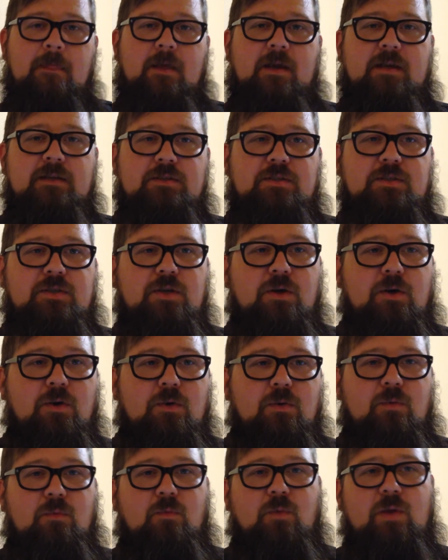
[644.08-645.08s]
And
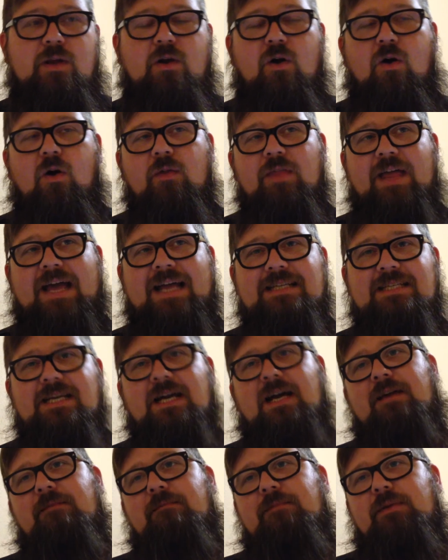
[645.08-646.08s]
so we call that
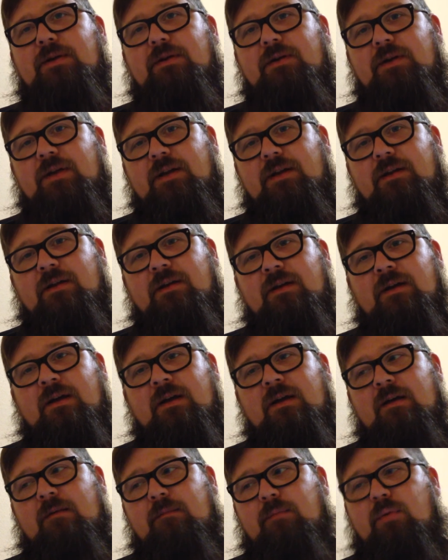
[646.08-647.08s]
time period
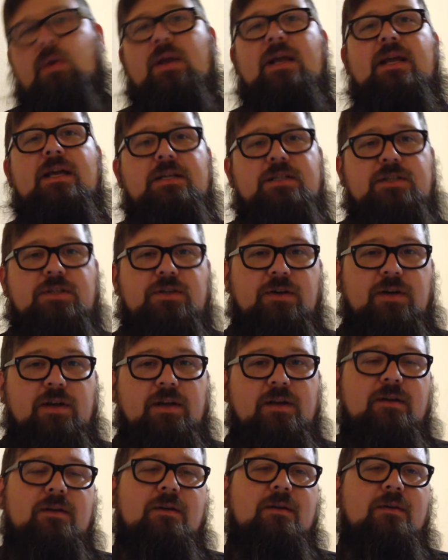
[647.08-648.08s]
prehistory.
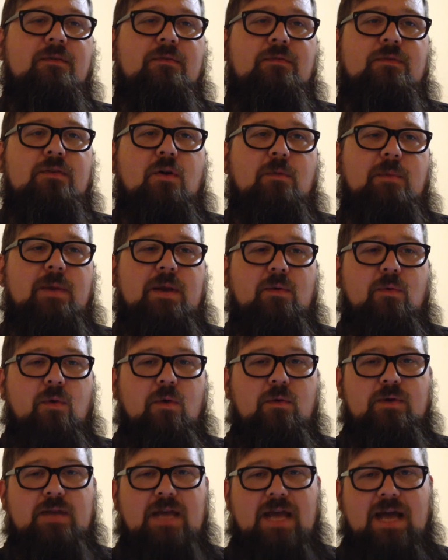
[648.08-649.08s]
Nobody
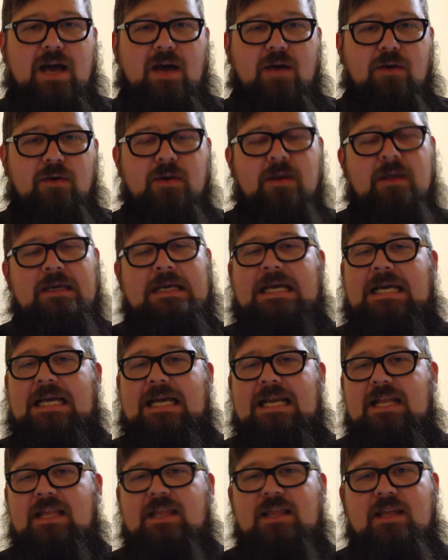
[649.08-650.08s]
wrote down
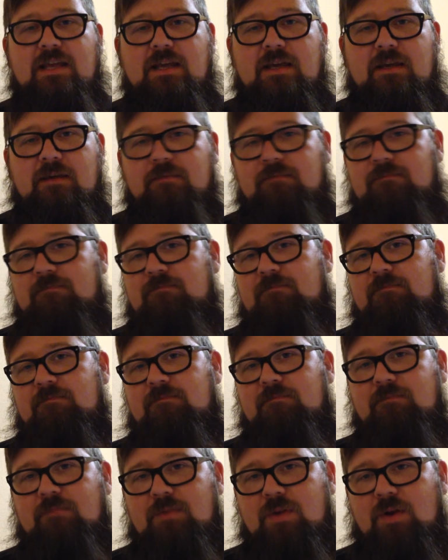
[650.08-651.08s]
anything,
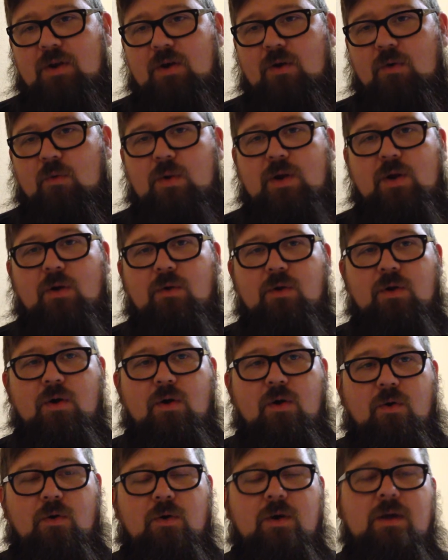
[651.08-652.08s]
we don't
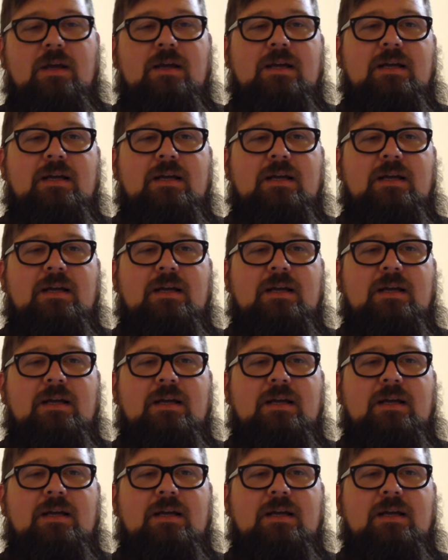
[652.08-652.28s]
know.